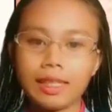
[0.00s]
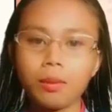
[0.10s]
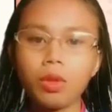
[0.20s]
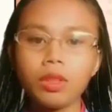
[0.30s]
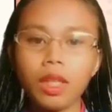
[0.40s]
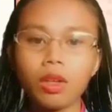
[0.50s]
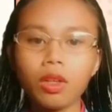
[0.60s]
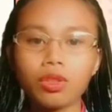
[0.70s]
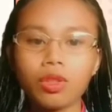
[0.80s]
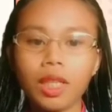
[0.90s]

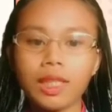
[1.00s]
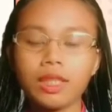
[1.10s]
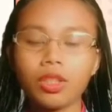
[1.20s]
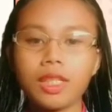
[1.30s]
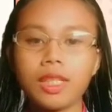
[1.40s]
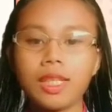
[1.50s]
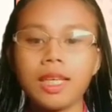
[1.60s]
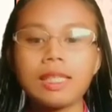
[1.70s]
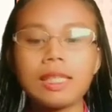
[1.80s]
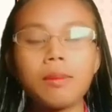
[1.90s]
multicultural literacy
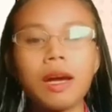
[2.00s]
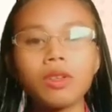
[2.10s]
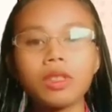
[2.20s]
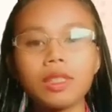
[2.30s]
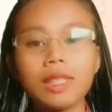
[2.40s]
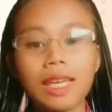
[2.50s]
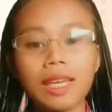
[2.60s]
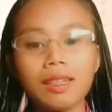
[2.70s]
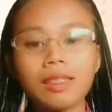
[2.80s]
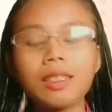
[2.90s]
is about
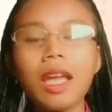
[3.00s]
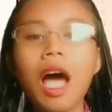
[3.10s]
skills